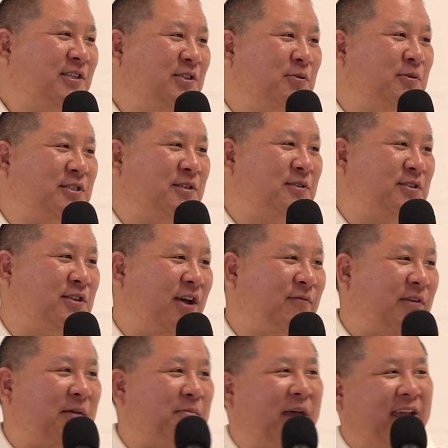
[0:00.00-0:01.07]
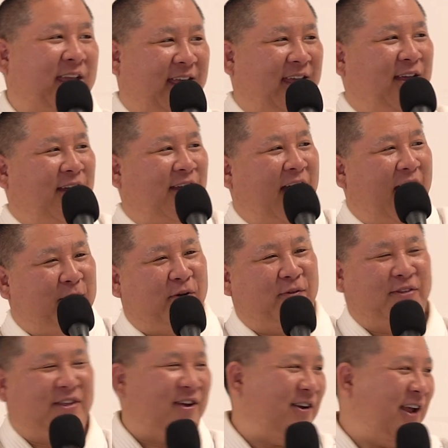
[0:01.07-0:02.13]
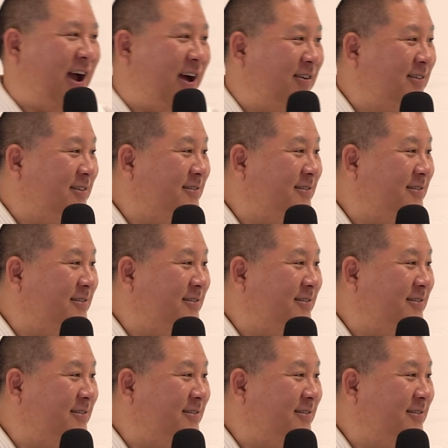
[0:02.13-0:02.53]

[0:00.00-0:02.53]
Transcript: doing some stuff, and I'm like, I'm over there now.